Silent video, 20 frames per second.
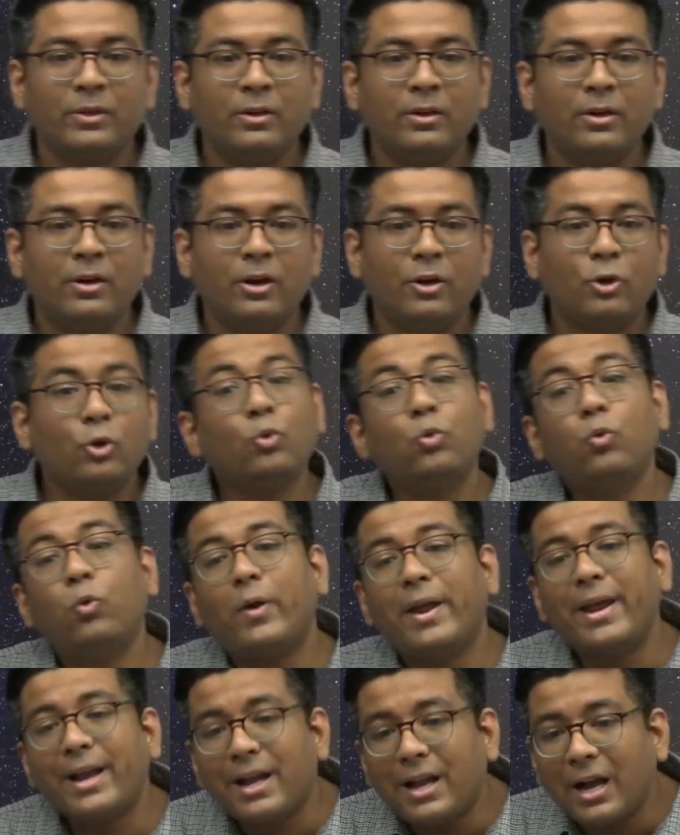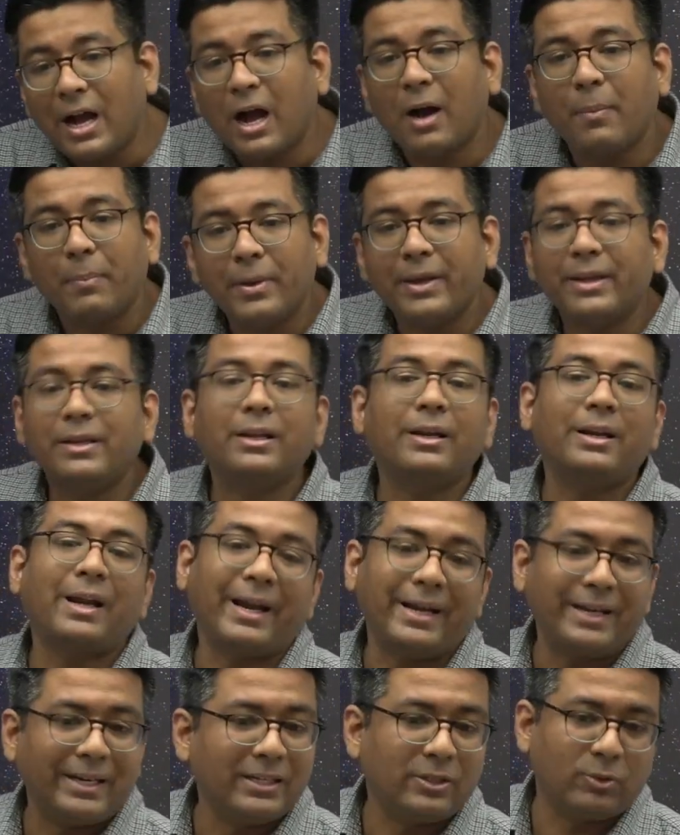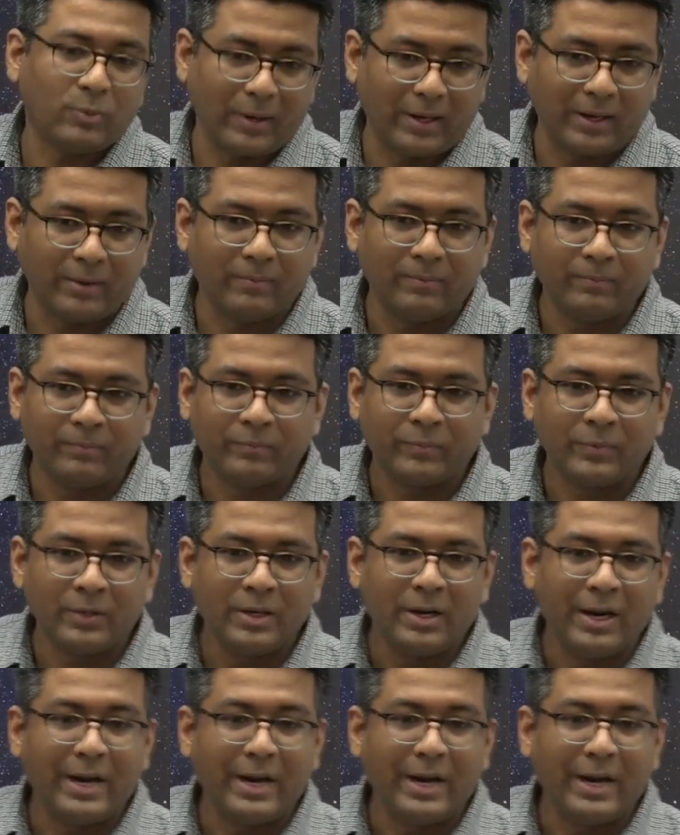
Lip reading: to wake up in the night as well. It is